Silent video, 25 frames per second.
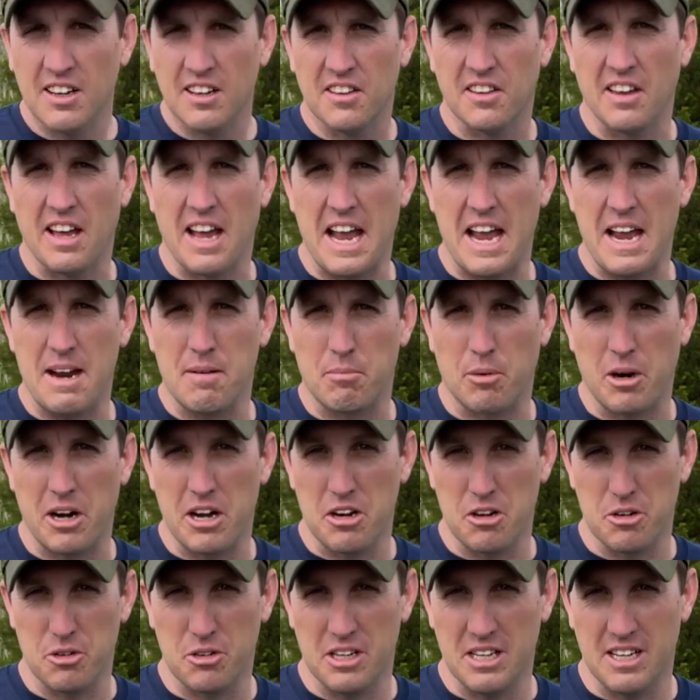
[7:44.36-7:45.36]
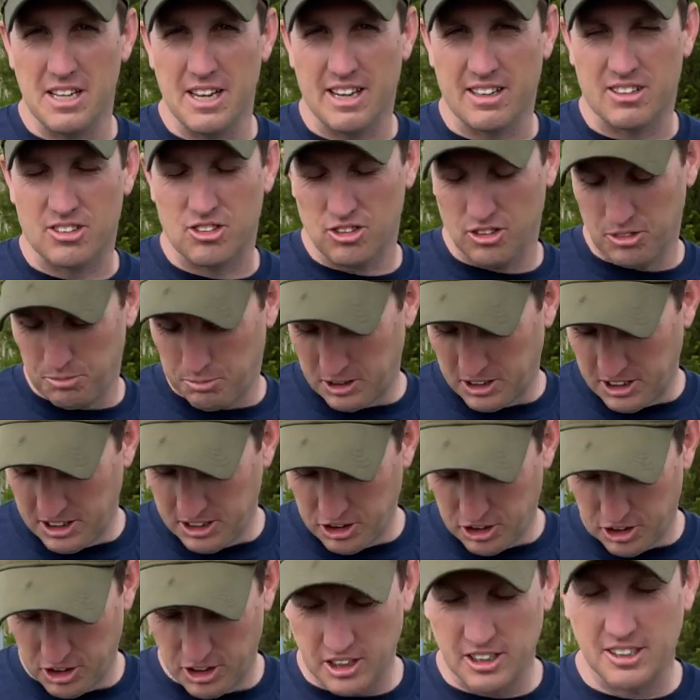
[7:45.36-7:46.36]
the Ham Radio DX on my
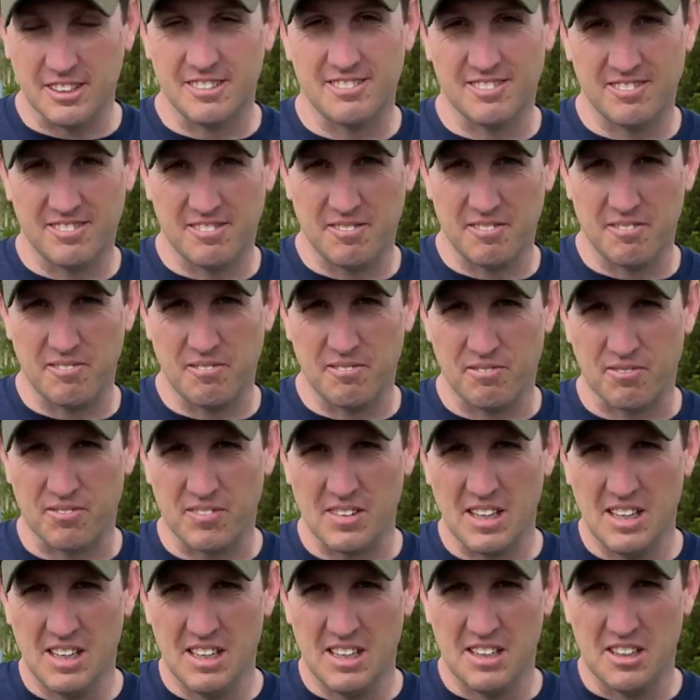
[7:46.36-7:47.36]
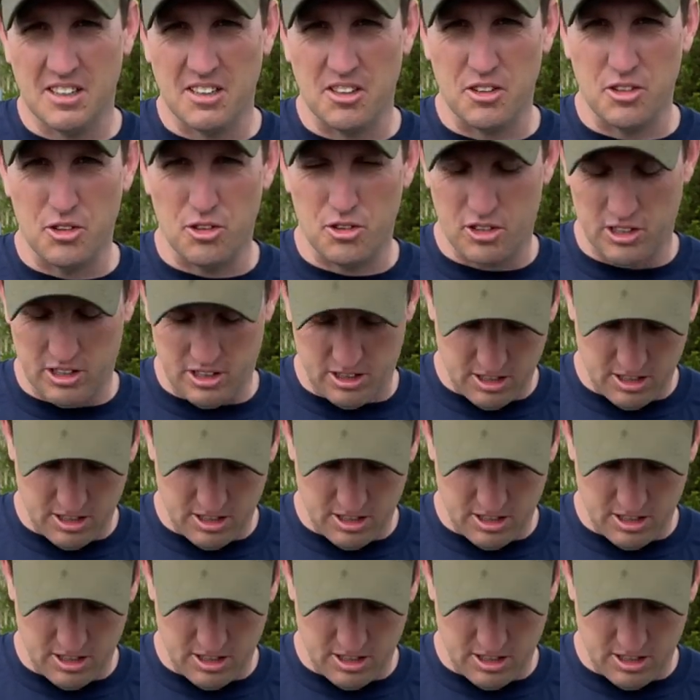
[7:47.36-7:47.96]
t-shirt. Use a